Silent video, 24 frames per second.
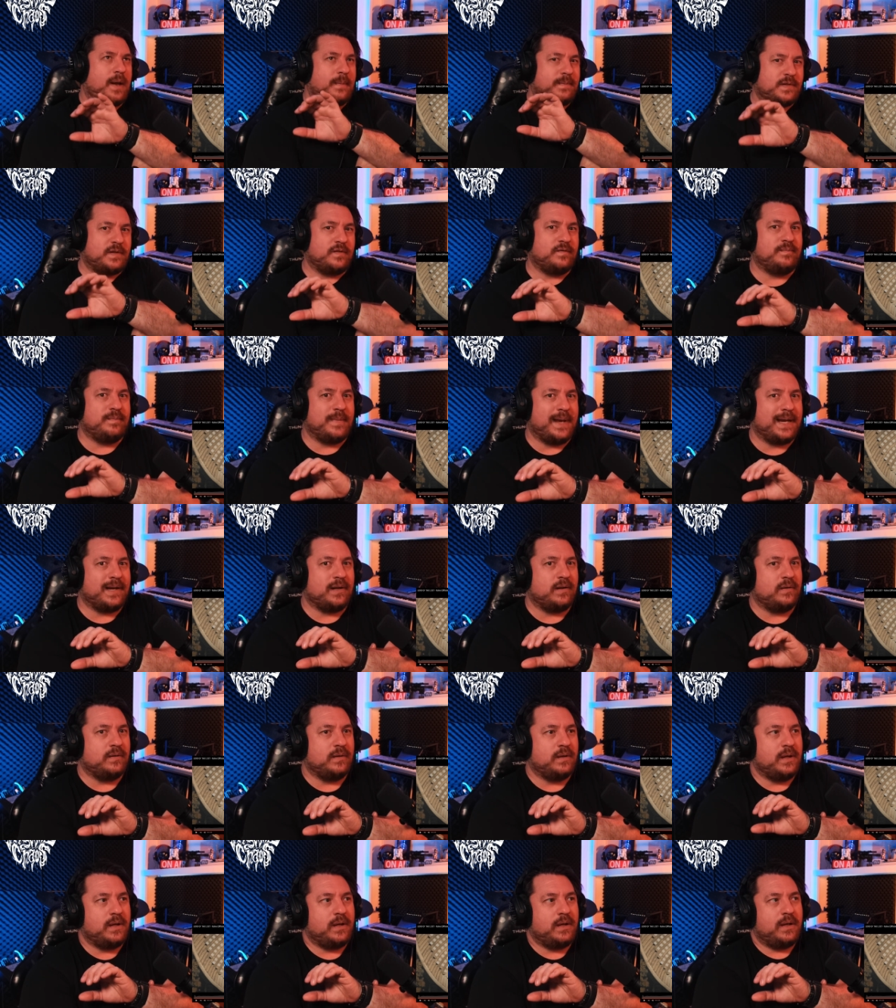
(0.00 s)
types of
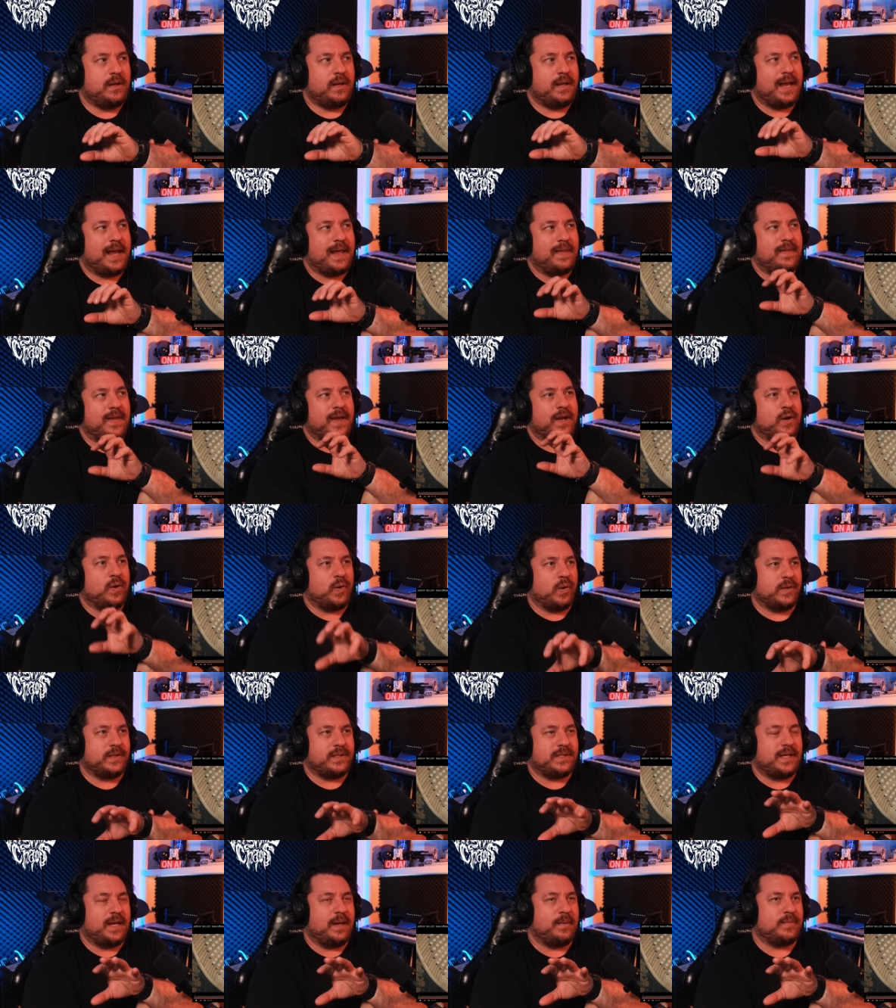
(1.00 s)
metal and their
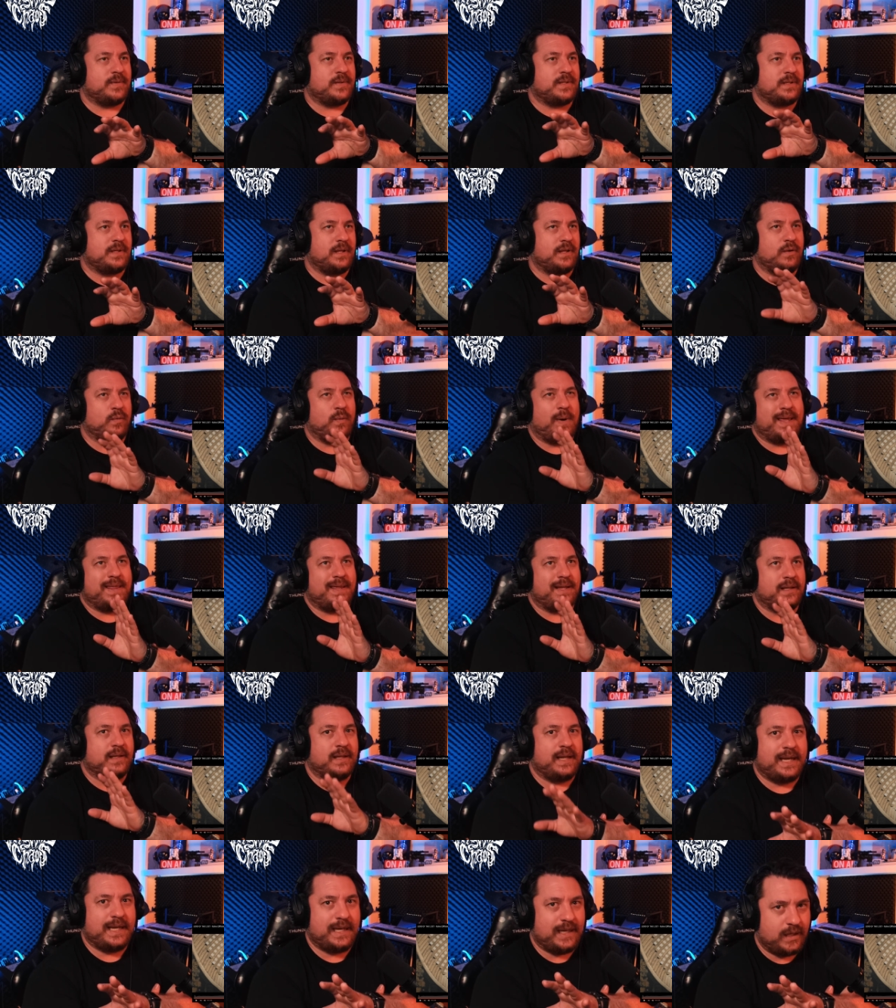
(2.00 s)
concepts and the way they
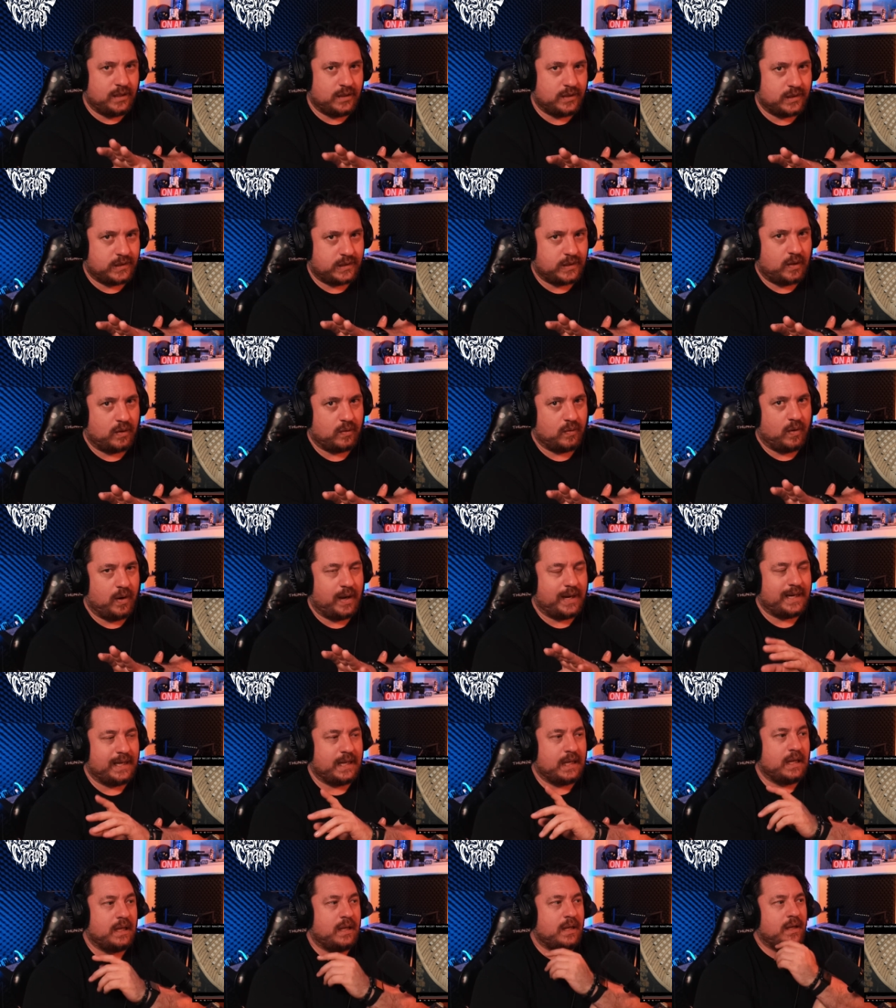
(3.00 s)
lean into
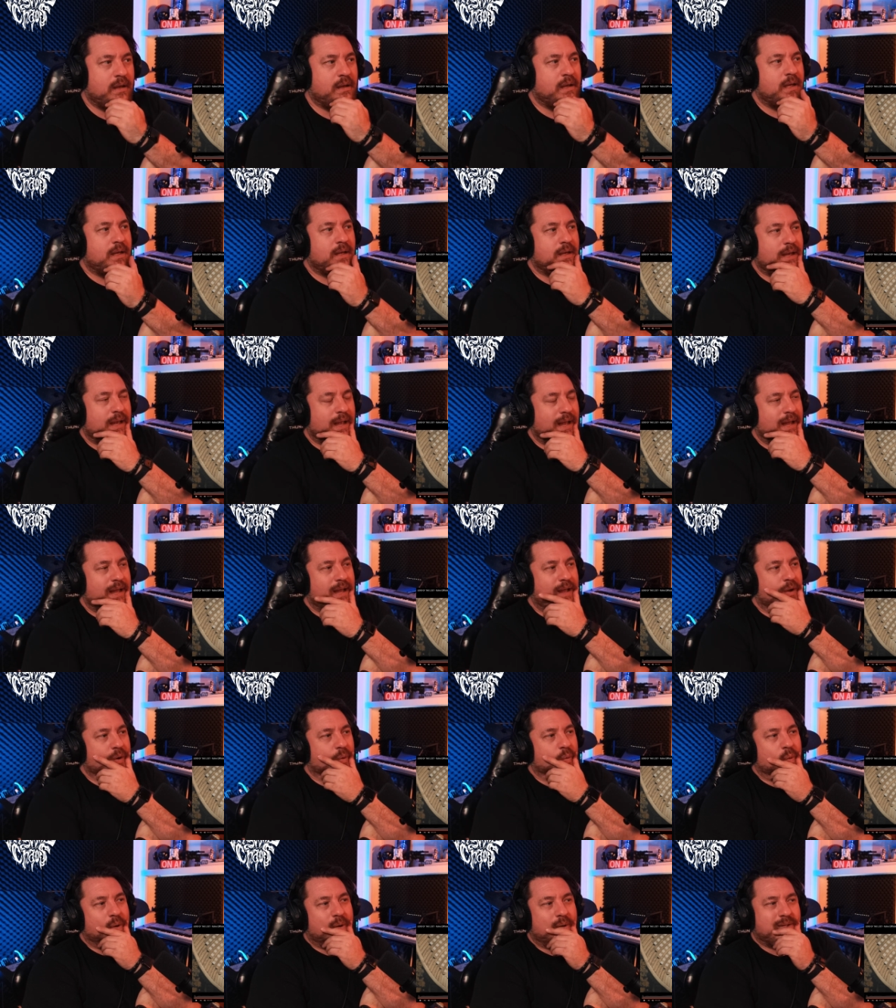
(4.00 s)
songwriting.
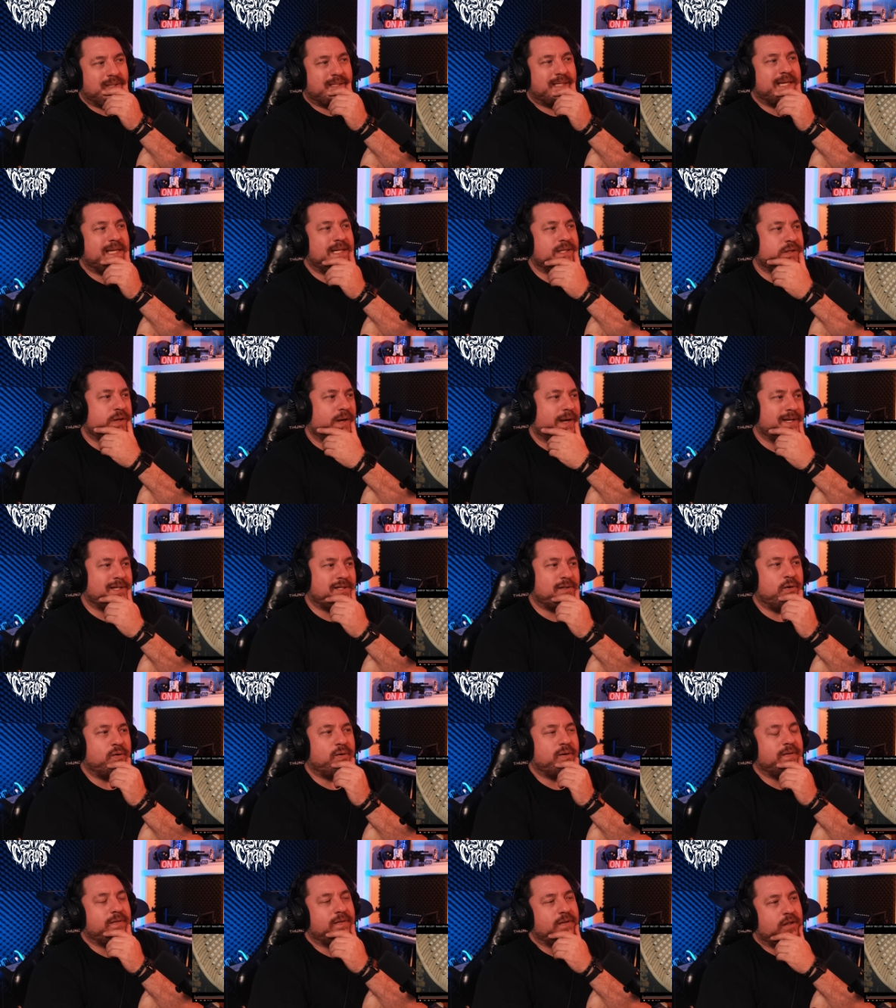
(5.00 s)
Uh, whereas these guys,
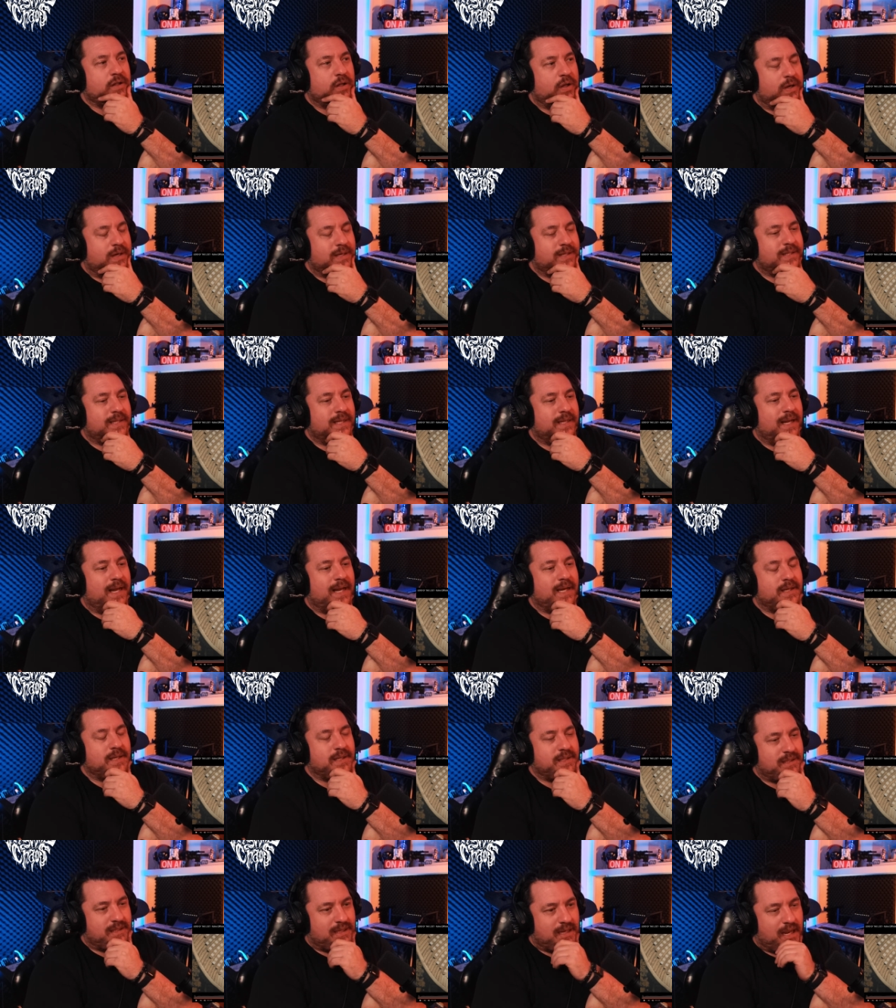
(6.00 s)
Lord of the Lost,
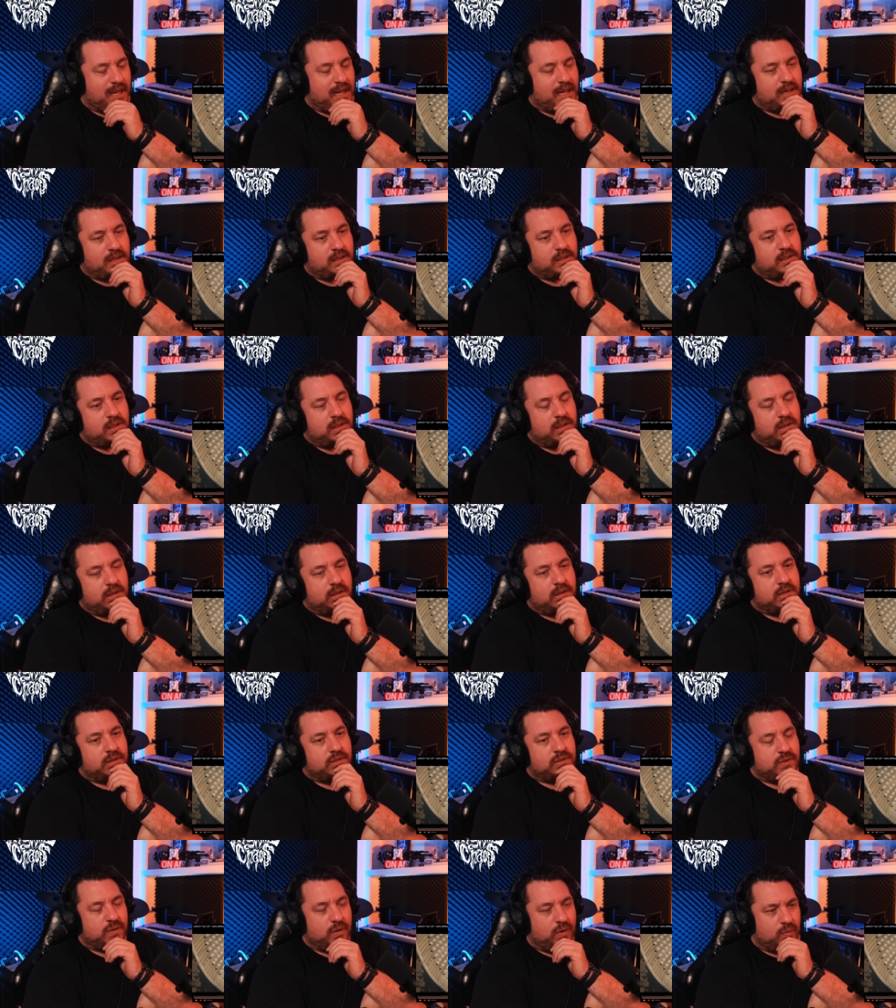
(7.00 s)
understand
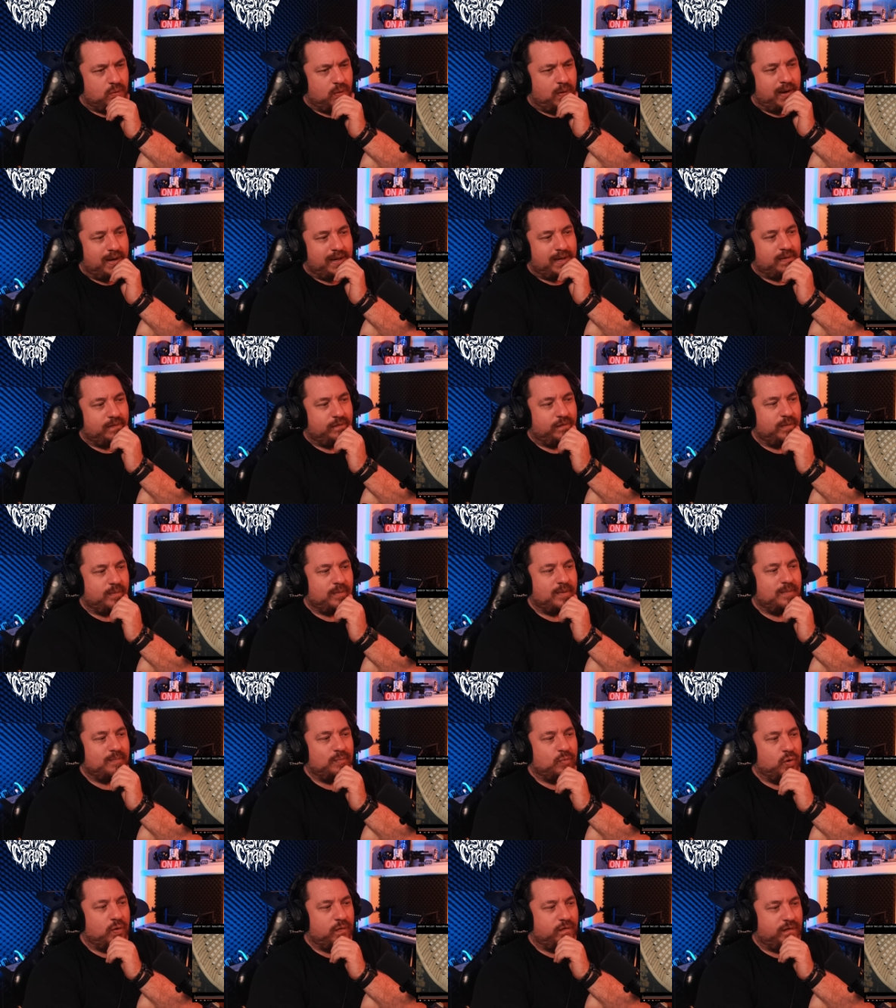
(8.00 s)
songwriting from
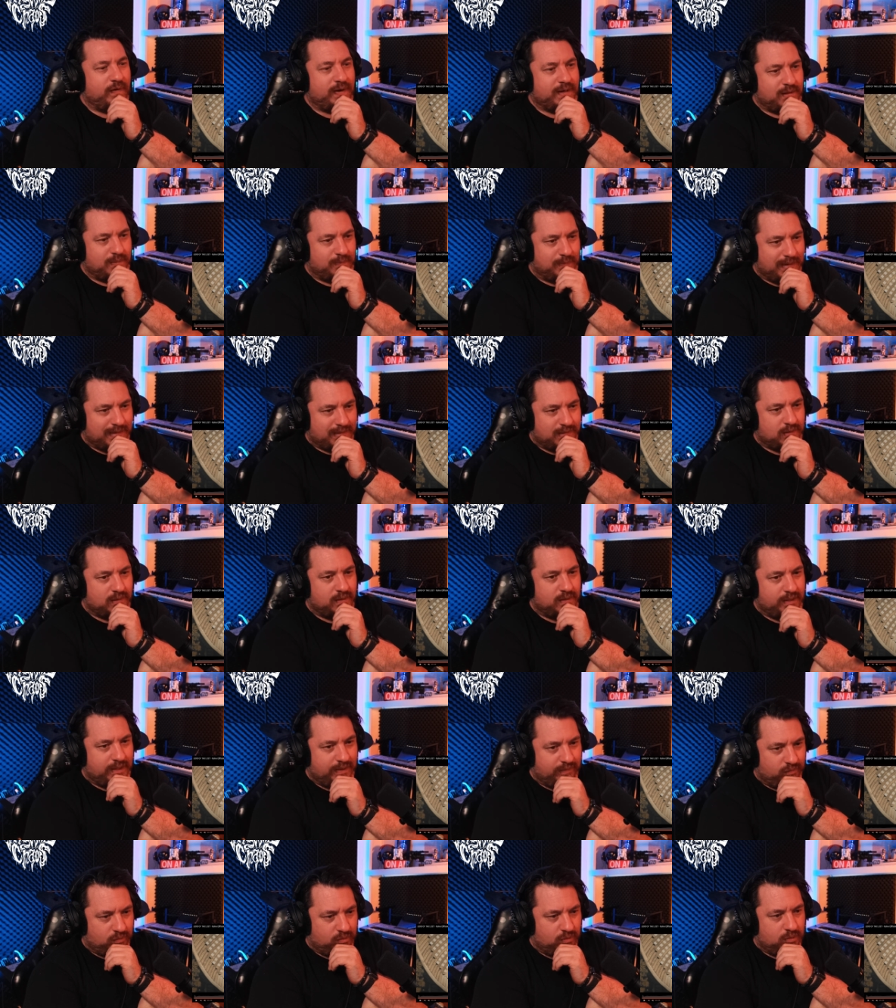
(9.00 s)
a more fundamental
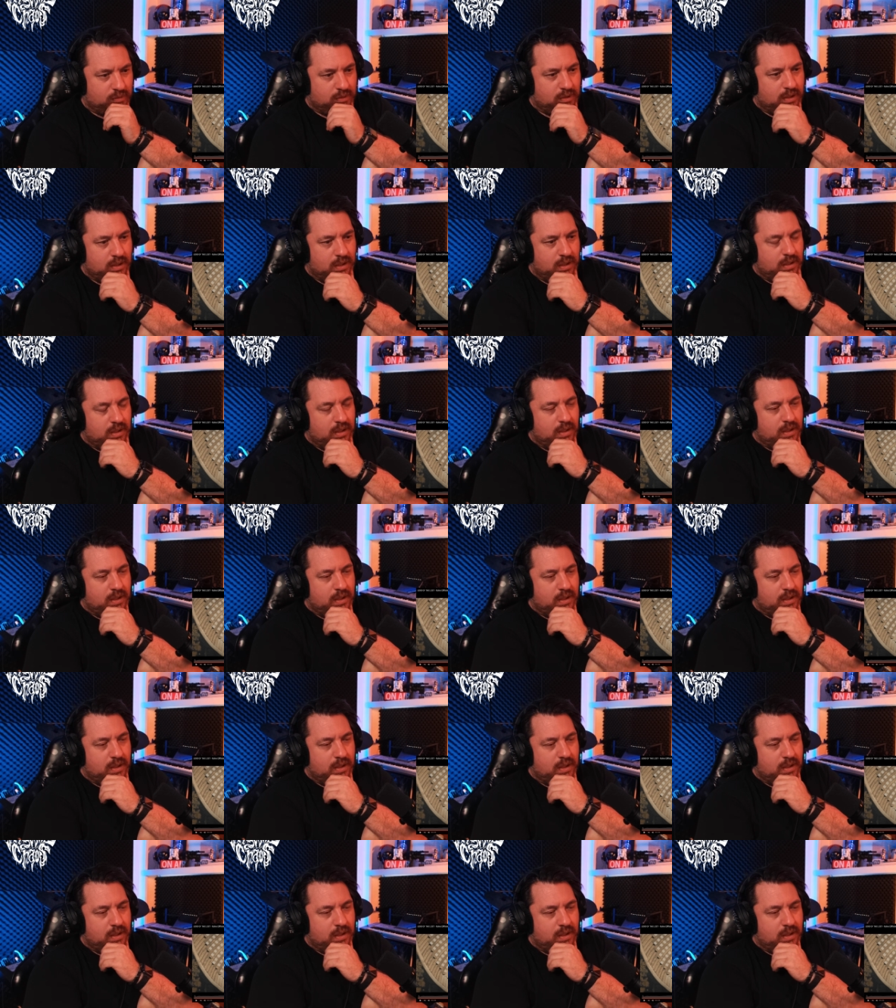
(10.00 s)
level